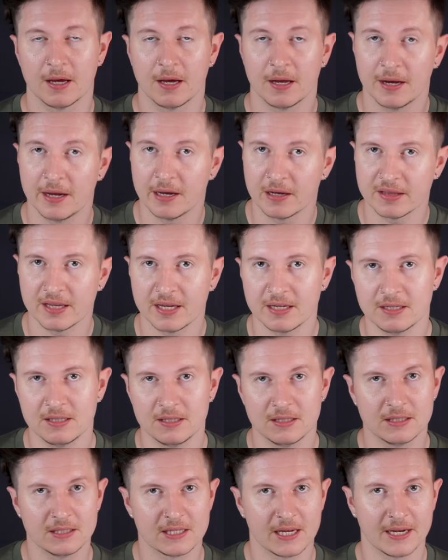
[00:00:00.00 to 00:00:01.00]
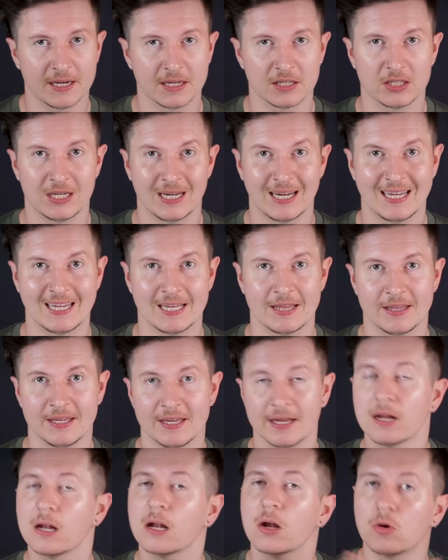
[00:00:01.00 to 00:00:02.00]
Now that is actually
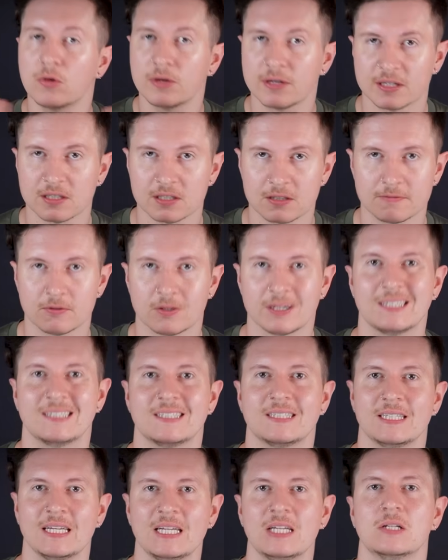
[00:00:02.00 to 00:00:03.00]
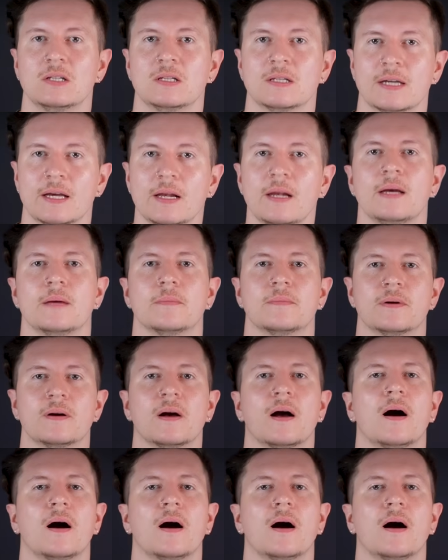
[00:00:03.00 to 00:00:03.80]
the longest for a single clip